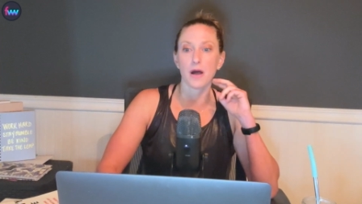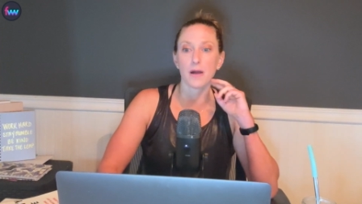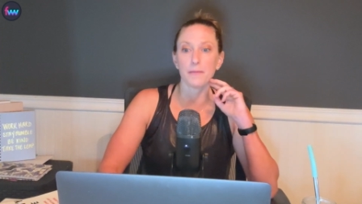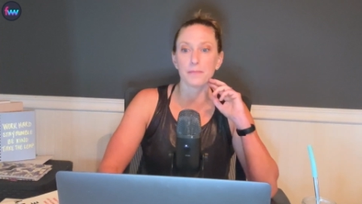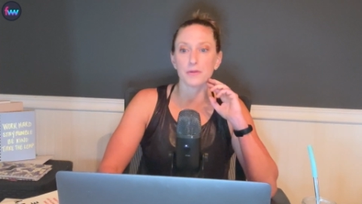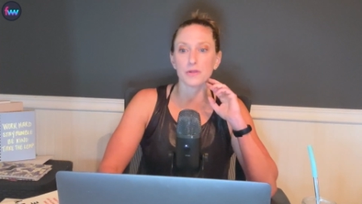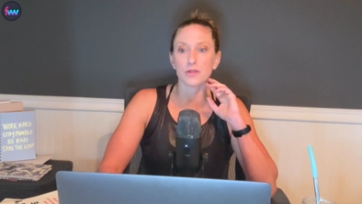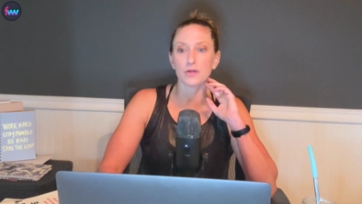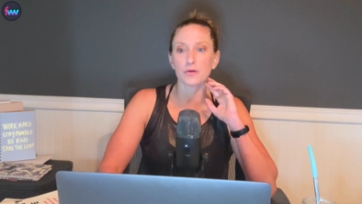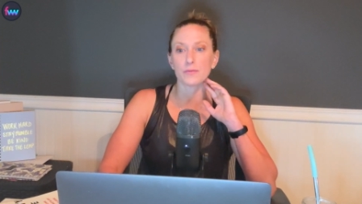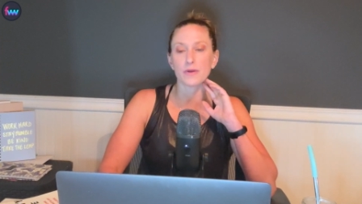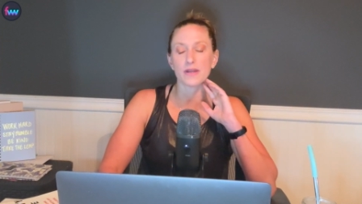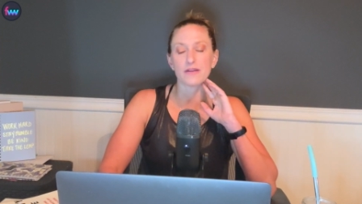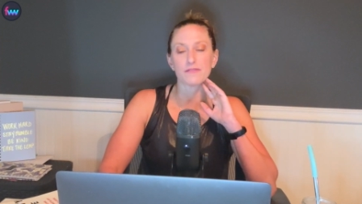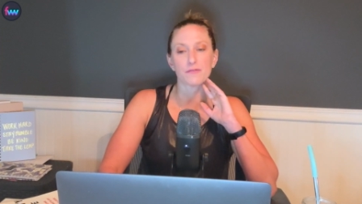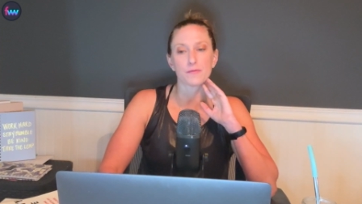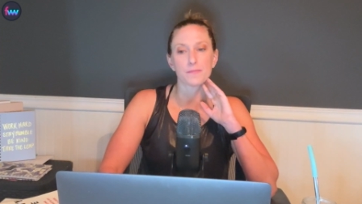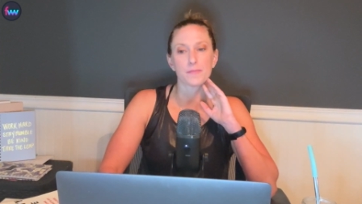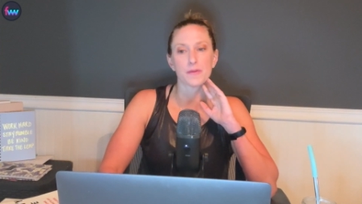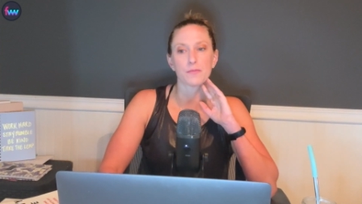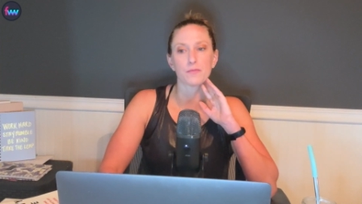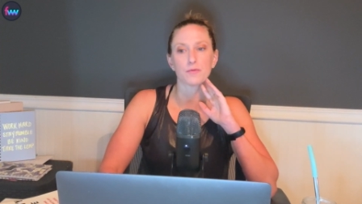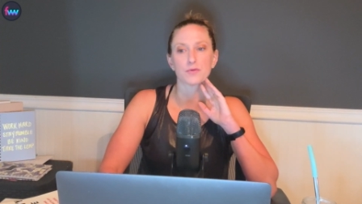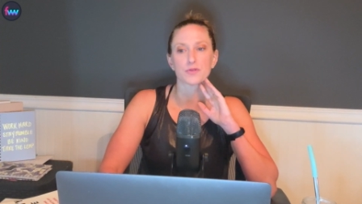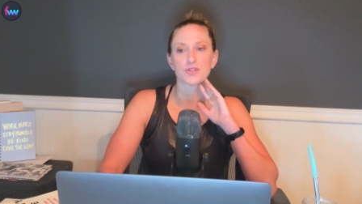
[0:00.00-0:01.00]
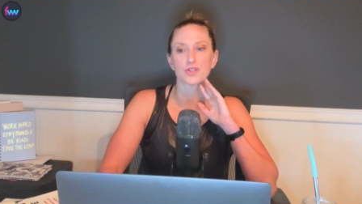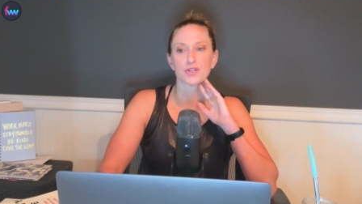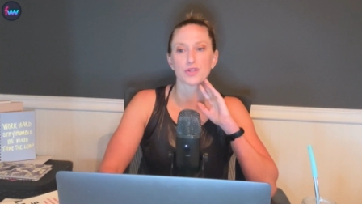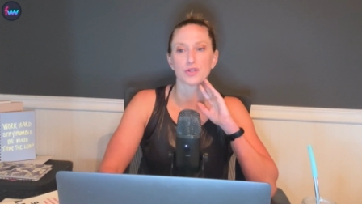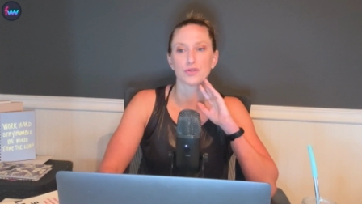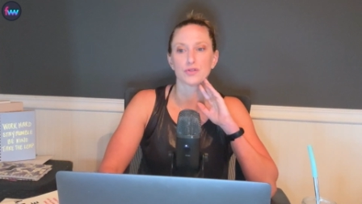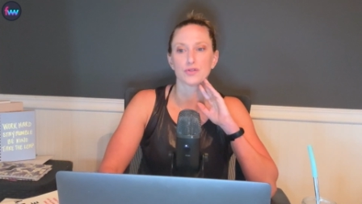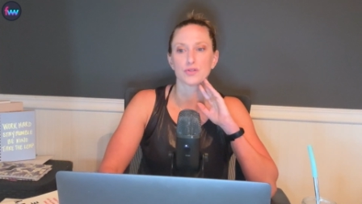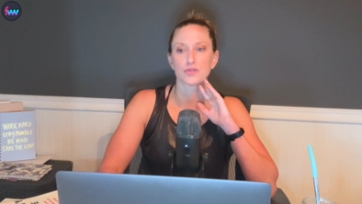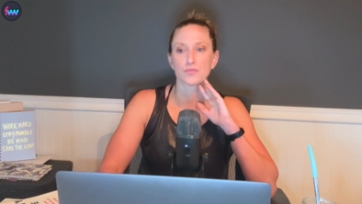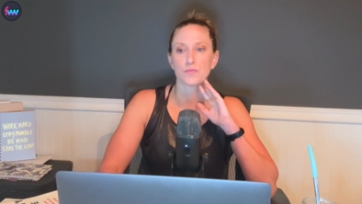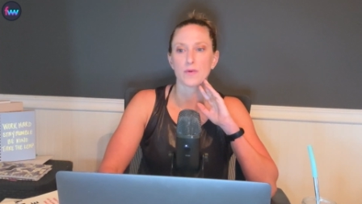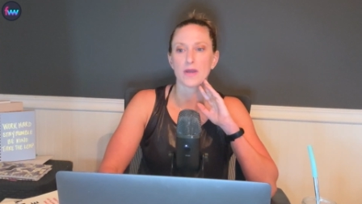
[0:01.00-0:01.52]
popular way for people to
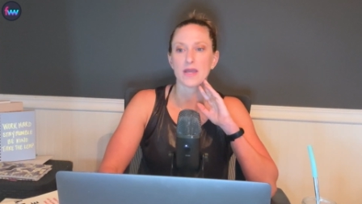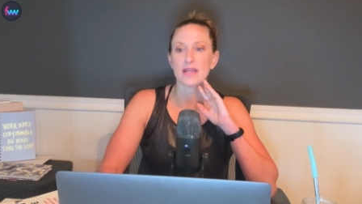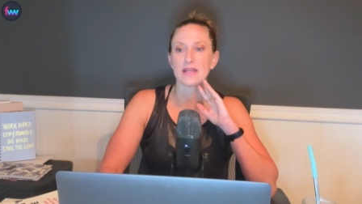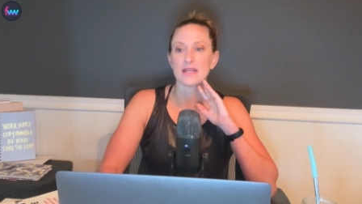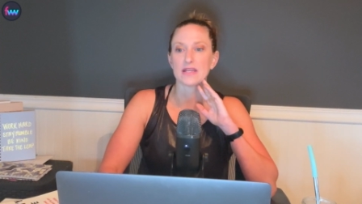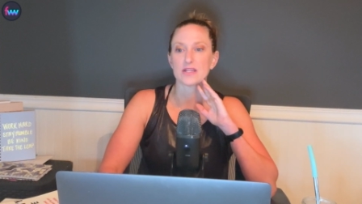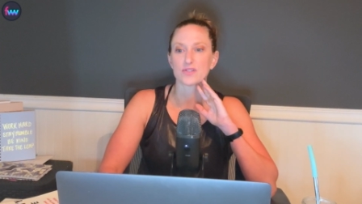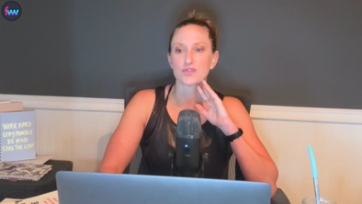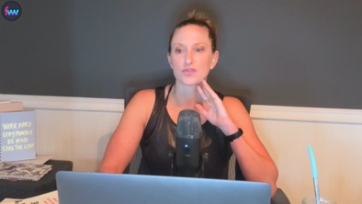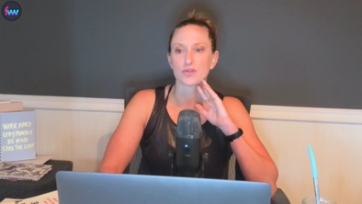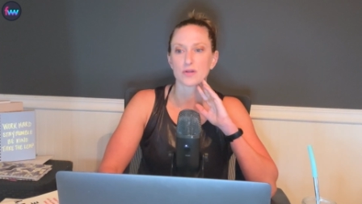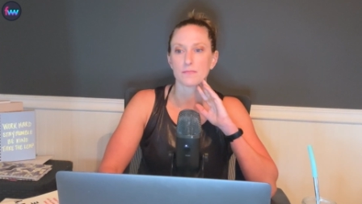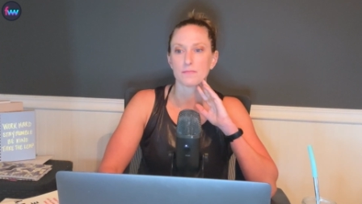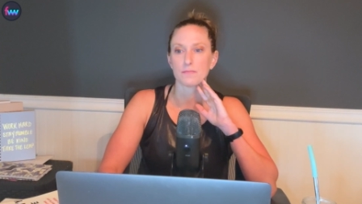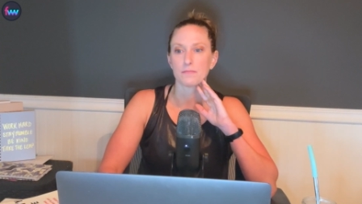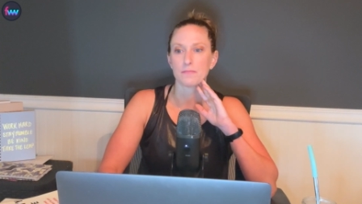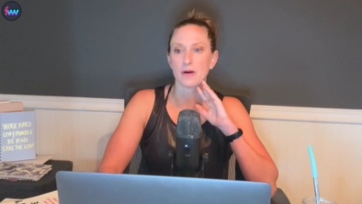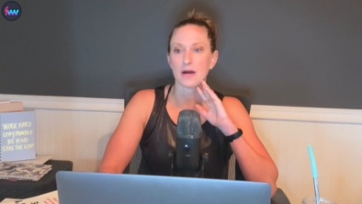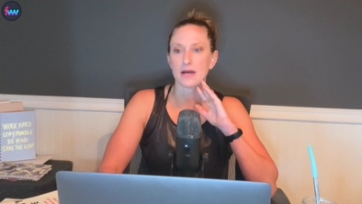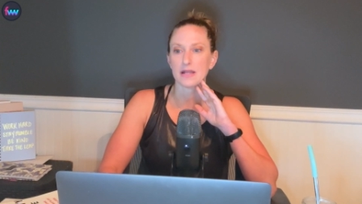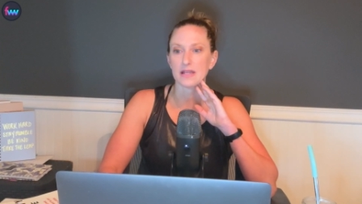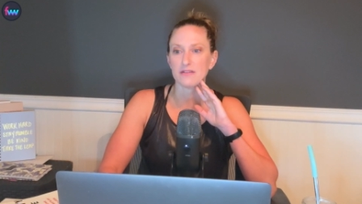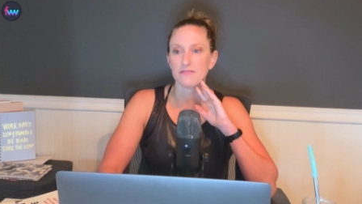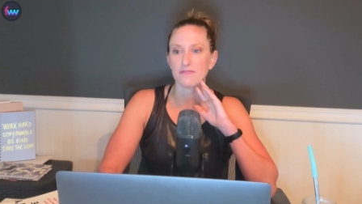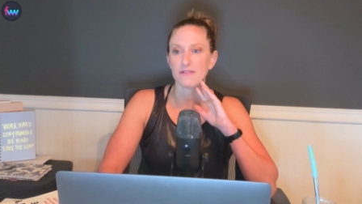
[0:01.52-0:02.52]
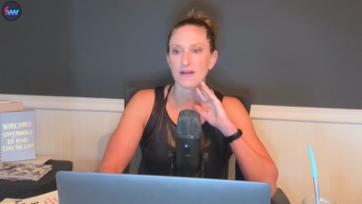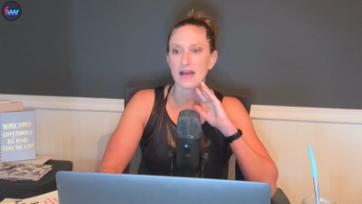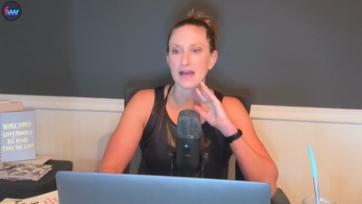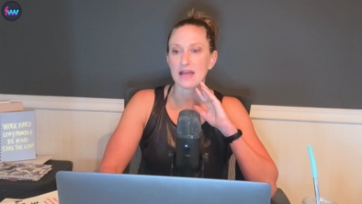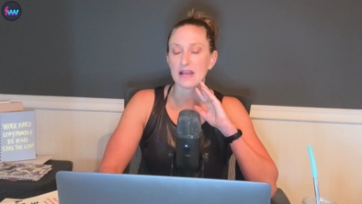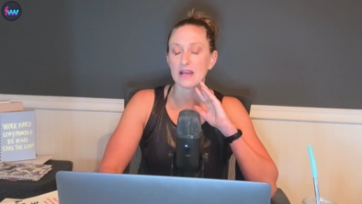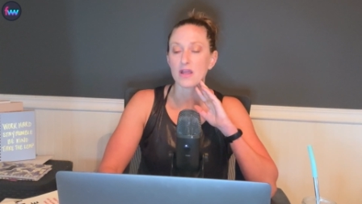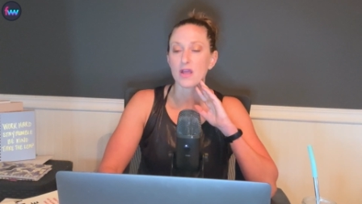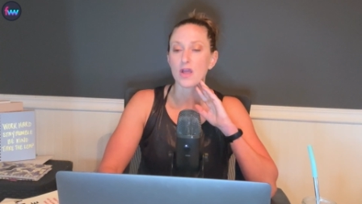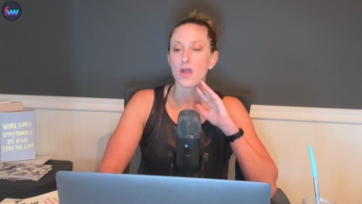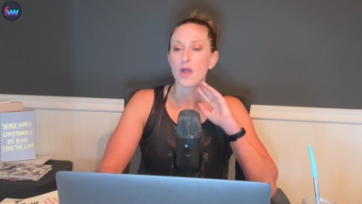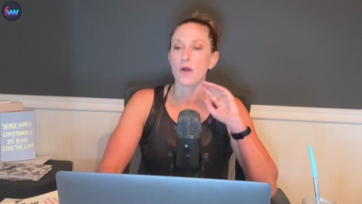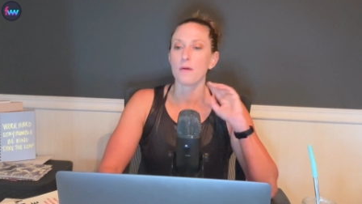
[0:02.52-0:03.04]
lose weight and trim body
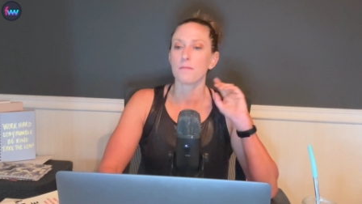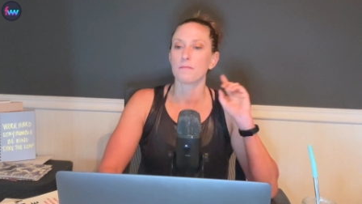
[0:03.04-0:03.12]
fat,